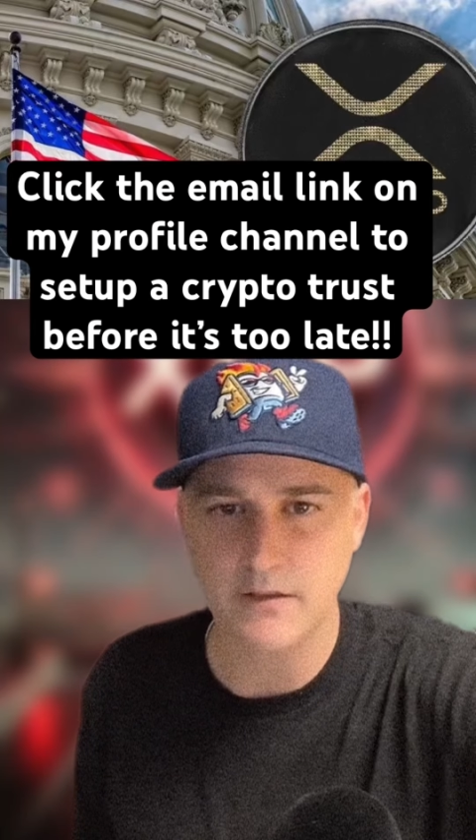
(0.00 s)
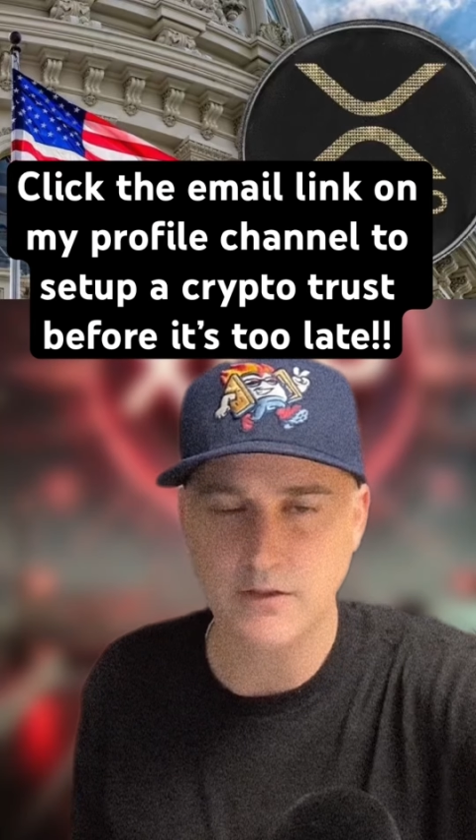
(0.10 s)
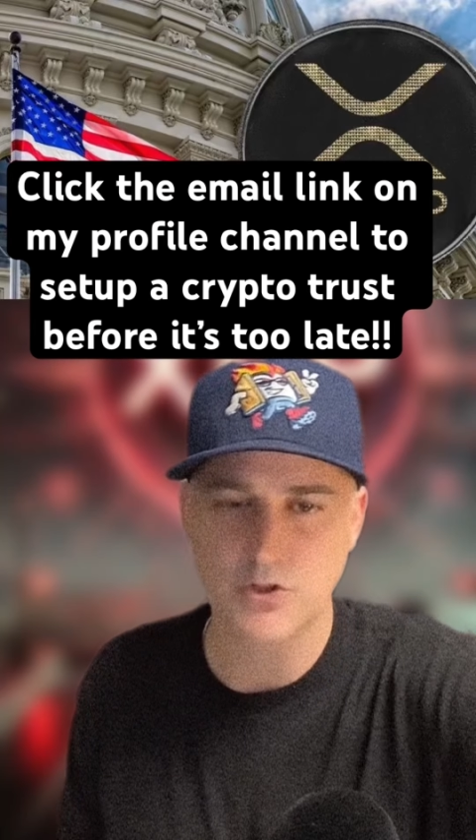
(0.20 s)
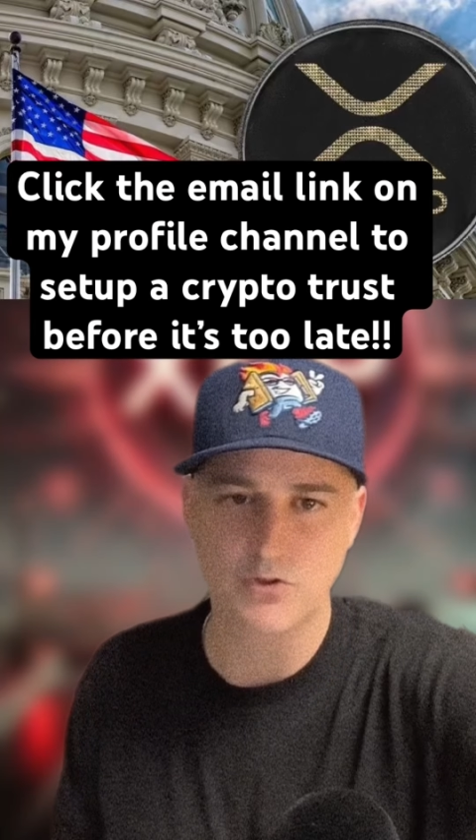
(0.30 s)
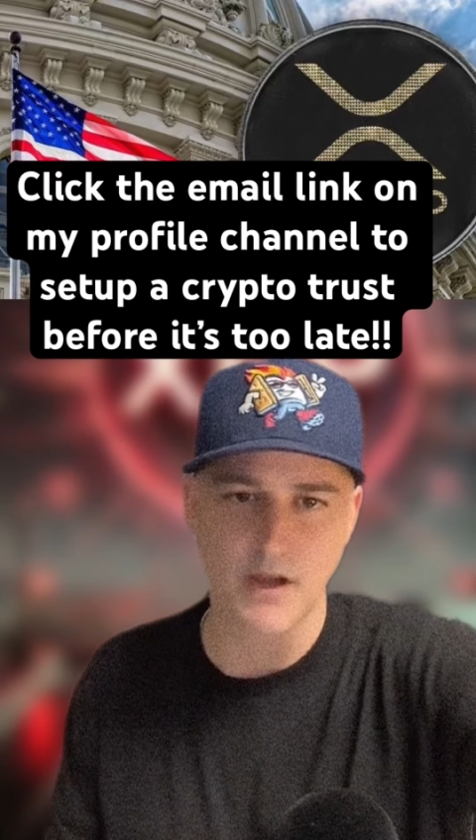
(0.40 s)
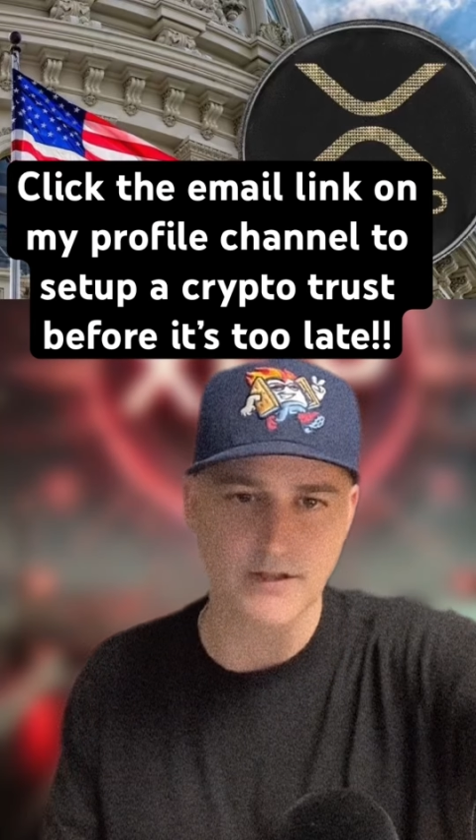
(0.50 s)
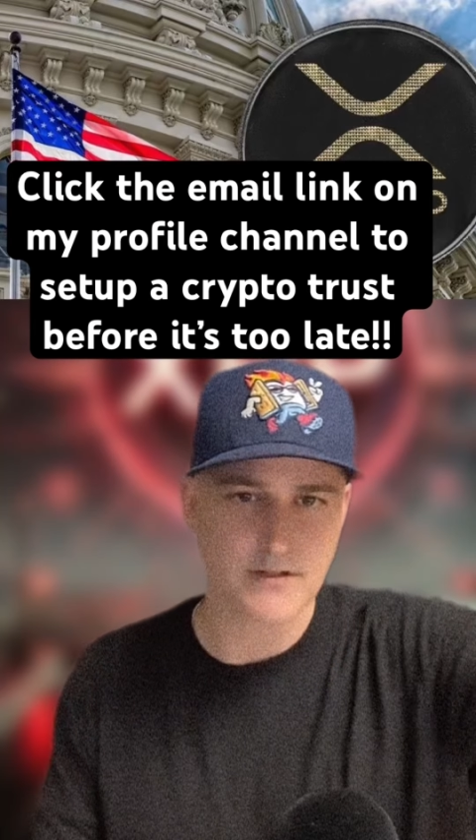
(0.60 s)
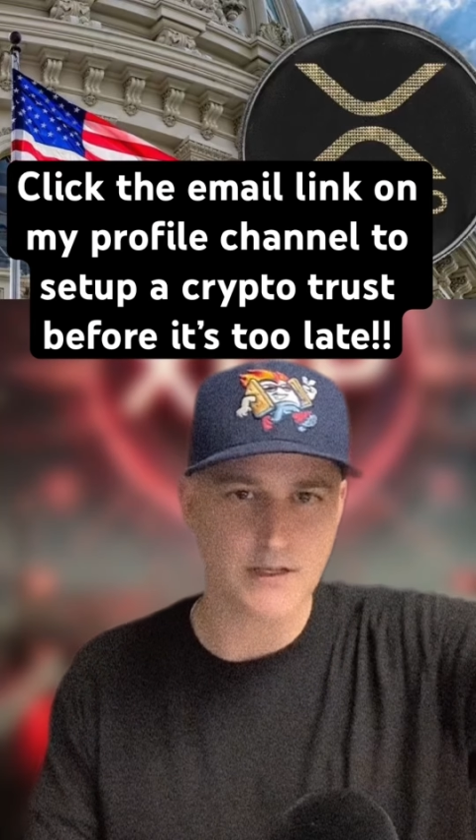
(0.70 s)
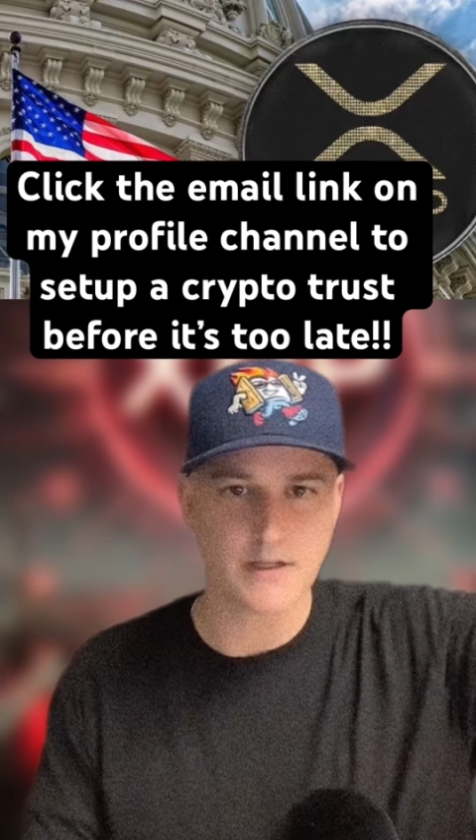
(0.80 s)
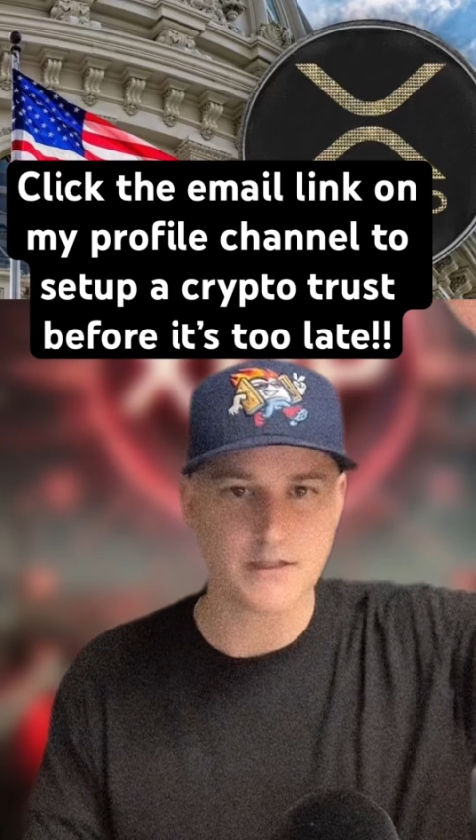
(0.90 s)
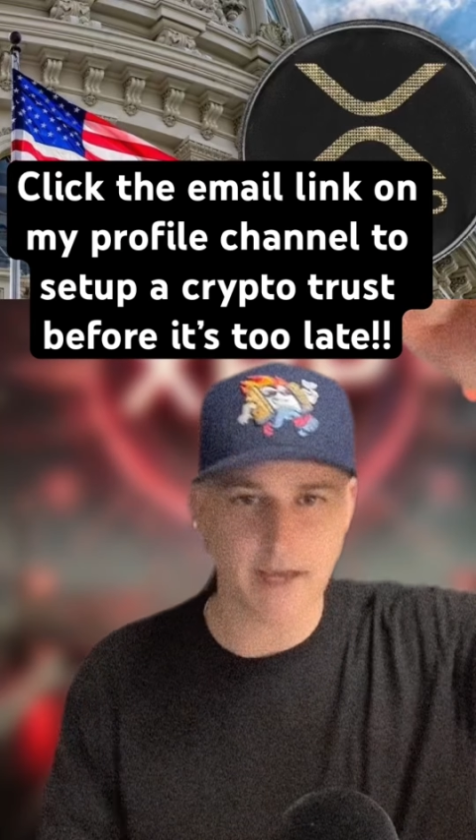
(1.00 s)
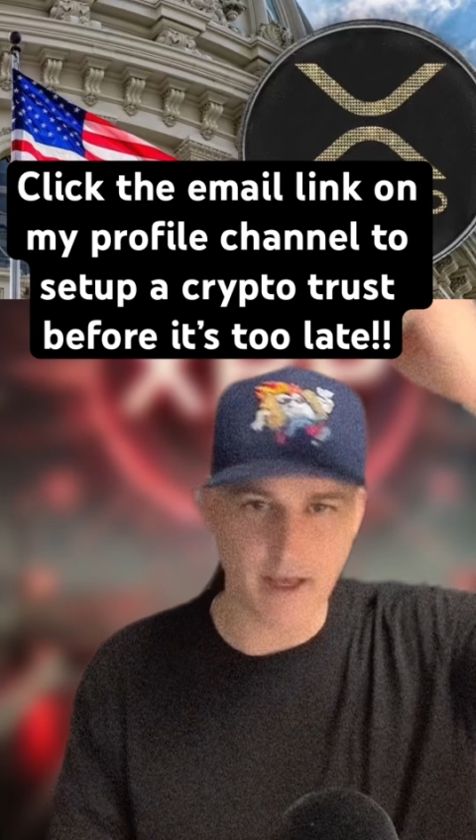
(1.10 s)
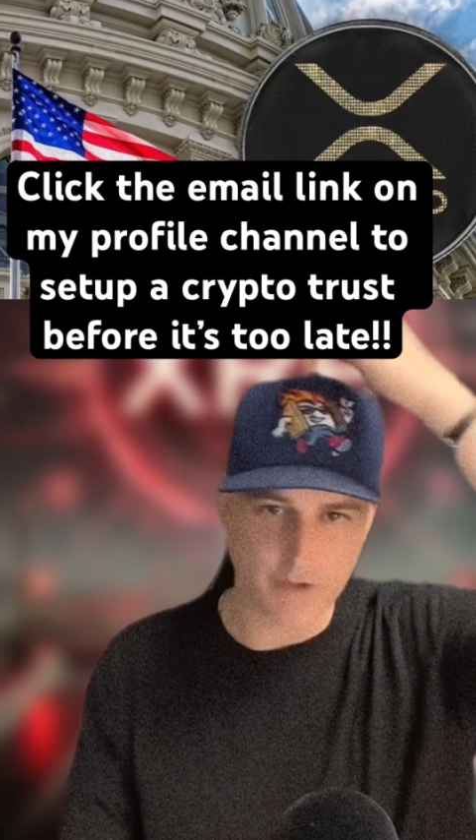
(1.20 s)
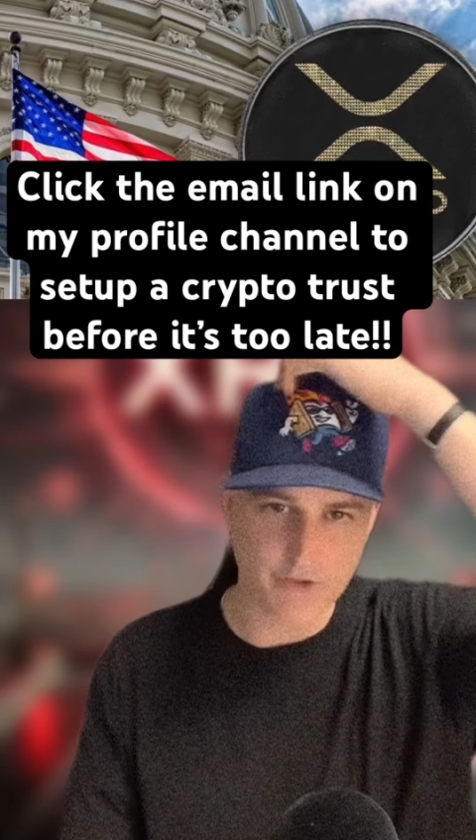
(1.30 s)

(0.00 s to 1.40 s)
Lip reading: the trust entail?